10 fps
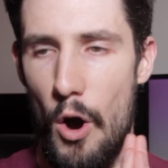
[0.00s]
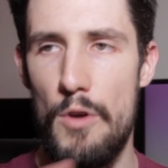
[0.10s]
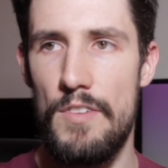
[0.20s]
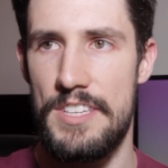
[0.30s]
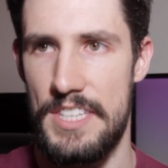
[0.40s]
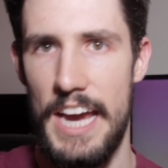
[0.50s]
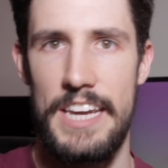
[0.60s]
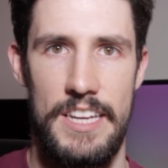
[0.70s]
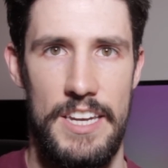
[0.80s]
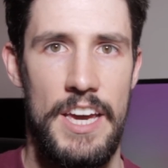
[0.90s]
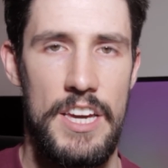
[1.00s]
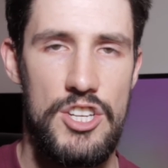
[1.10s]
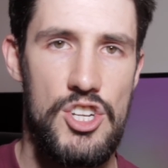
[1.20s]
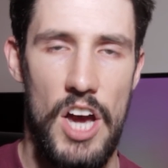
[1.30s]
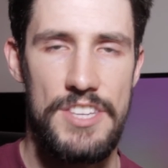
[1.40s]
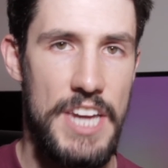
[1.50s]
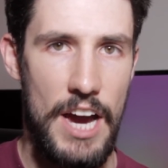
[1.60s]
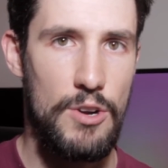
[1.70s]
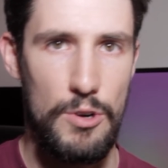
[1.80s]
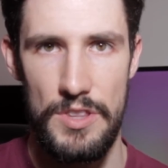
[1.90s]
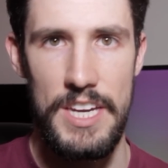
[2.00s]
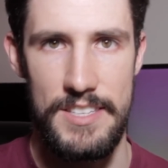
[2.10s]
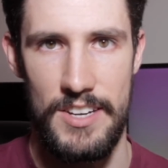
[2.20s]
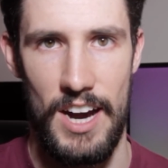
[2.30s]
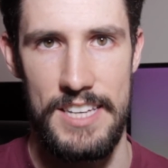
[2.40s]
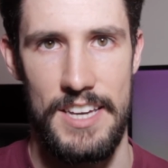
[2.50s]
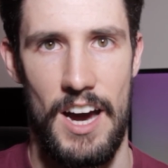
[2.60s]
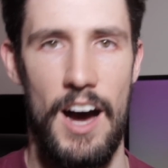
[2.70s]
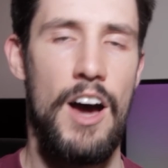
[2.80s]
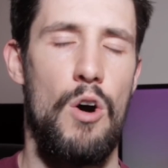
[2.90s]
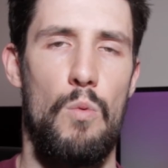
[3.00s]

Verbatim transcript: overstated just how good these guys are.